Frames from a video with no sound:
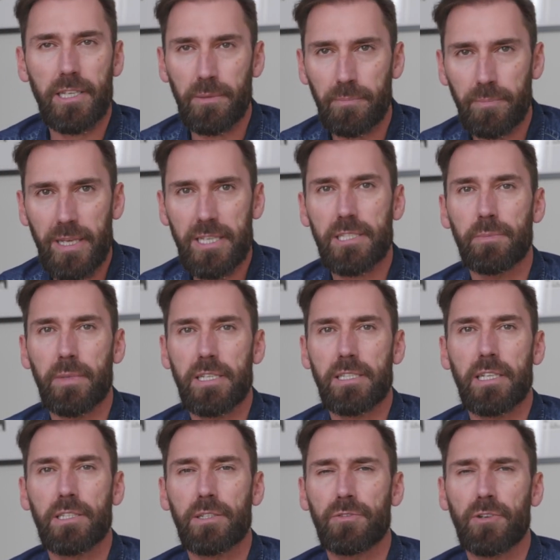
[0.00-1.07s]
and best
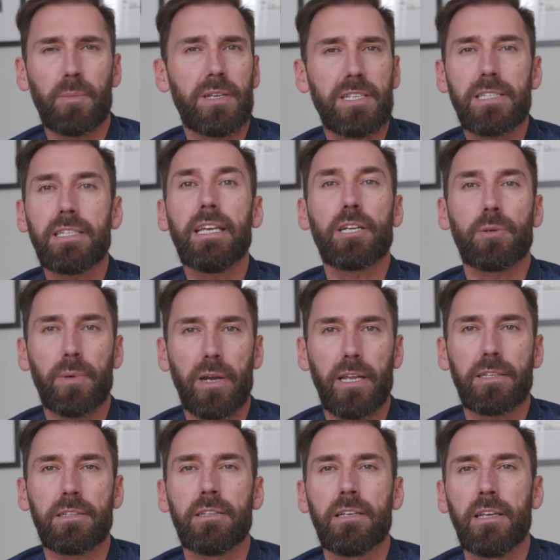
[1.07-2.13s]
message from a sneaker
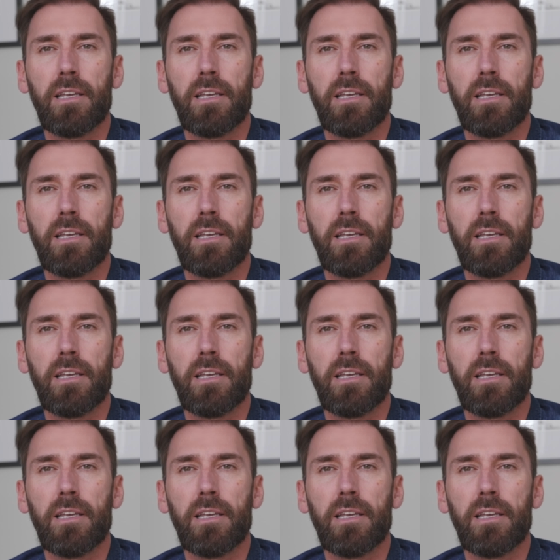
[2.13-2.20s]
brand